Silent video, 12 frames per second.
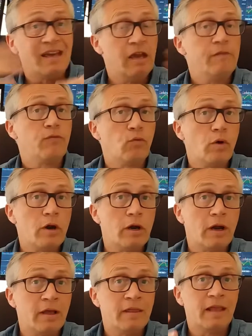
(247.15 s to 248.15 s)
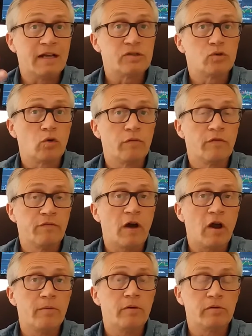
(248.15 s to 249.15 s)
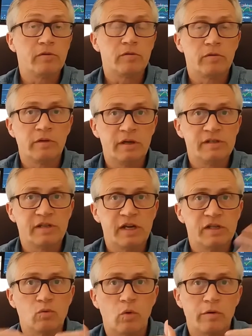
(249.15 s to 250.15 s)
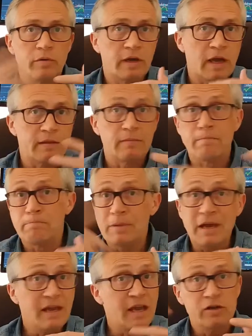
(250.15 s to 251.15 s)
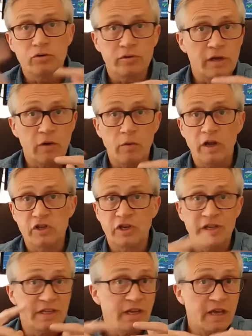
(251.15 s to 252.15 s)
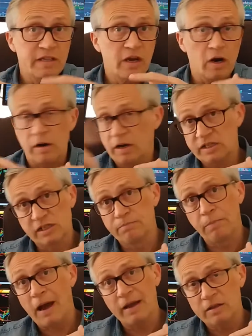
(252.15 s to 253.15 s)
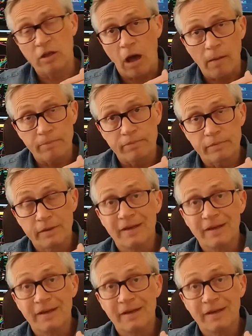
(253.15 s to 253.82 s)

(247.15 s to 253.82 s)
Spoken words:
If we're in that sort of environment these days where you get big intraday range and the ATR has spiked up,